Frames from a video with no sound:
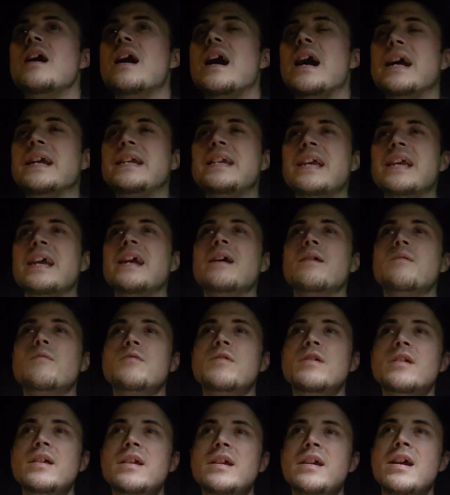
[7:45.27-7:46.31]
I can't
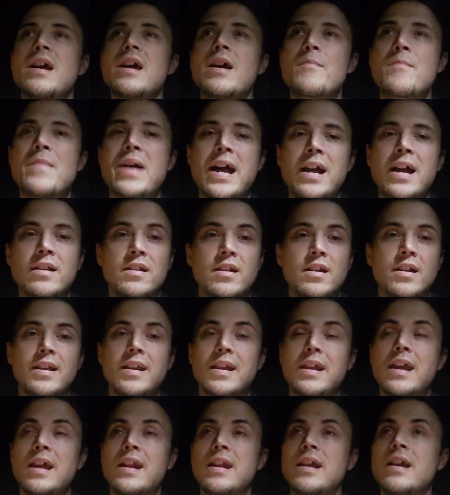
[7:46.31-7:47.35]
really imagine it
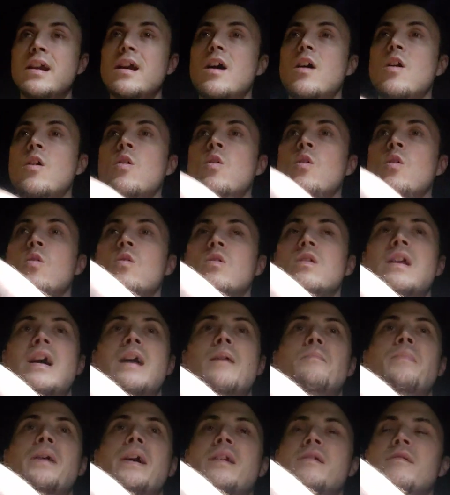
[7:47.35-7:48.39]
getting a whole
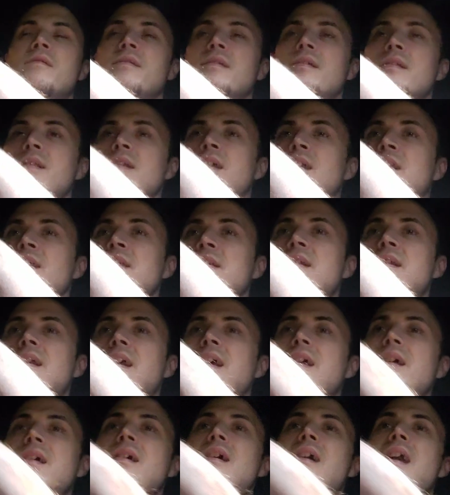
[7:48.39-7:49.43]
lot better than this,
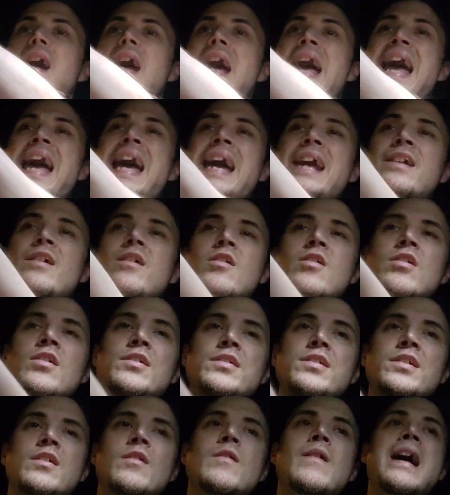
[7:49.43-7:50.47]
and
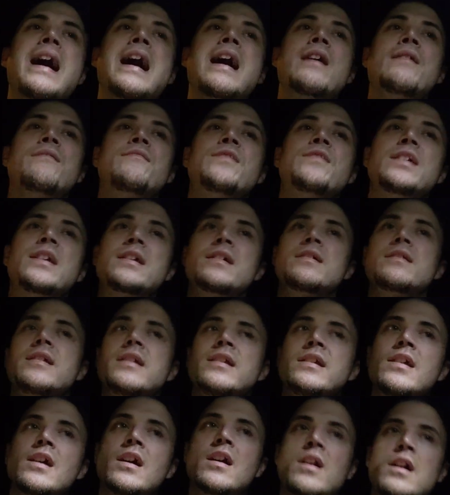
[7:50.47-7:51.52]
also having
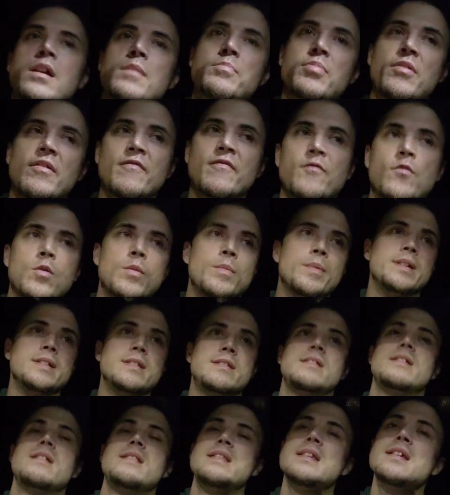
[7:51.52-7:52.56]
the
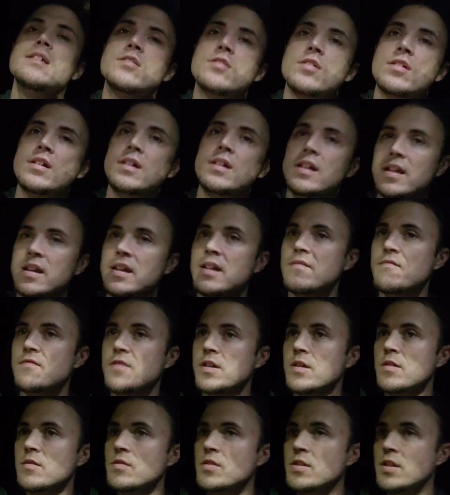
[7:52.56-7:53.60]
performance that these are going to give
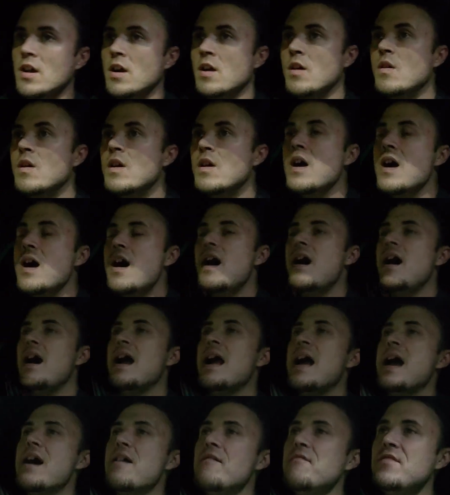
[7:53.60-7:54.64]
you. So I
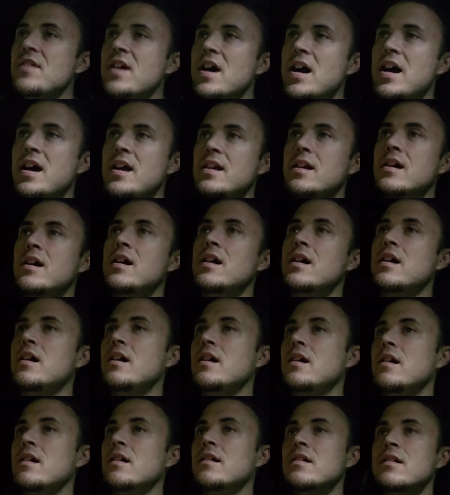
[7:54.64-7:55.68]
have
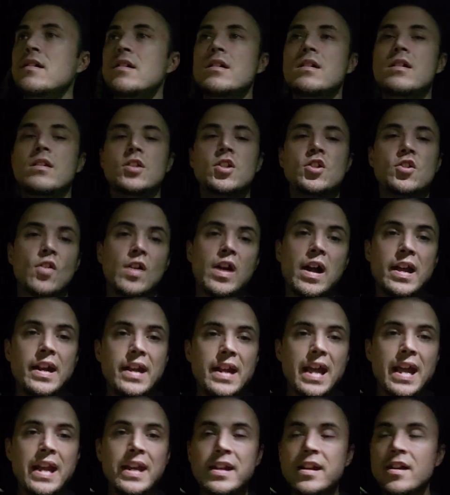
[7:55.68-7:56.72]
not tried
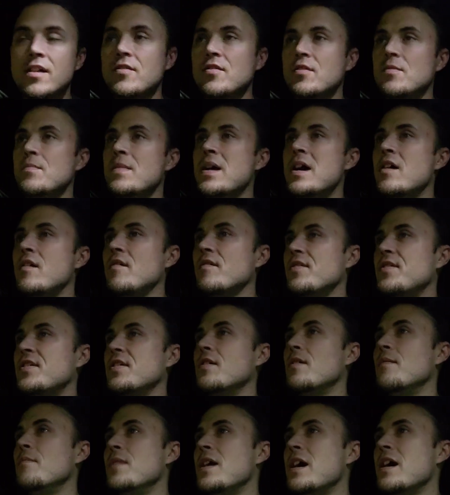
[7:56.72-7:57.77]
any other mount,
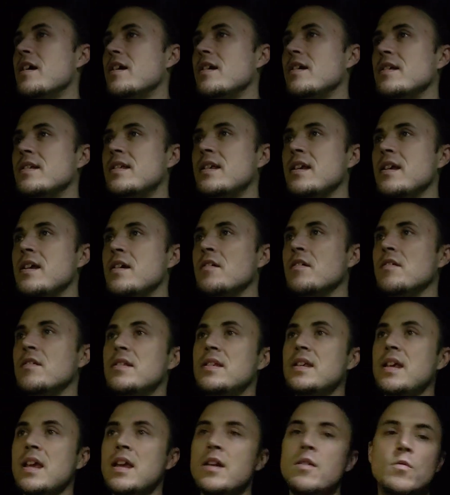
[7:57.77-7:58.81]
so I'm not going to sit here and
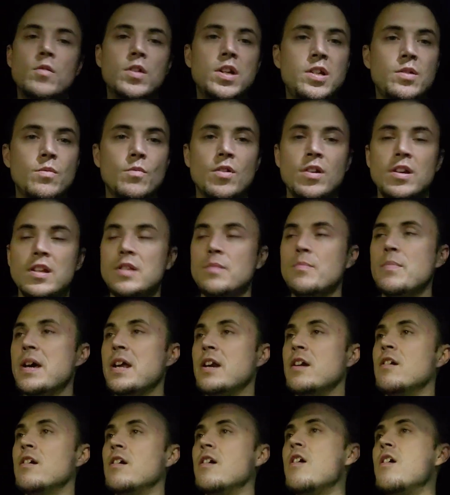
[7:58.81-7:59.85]
say which one is
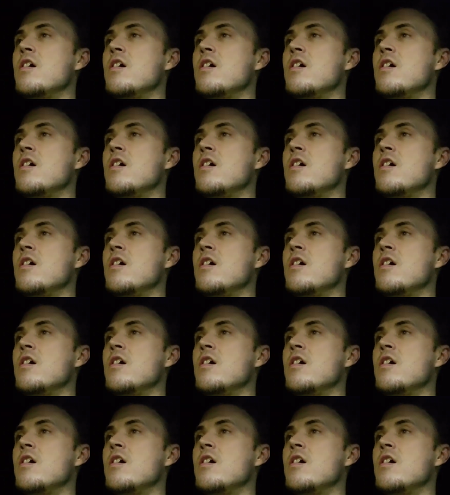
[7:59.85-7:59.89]
better.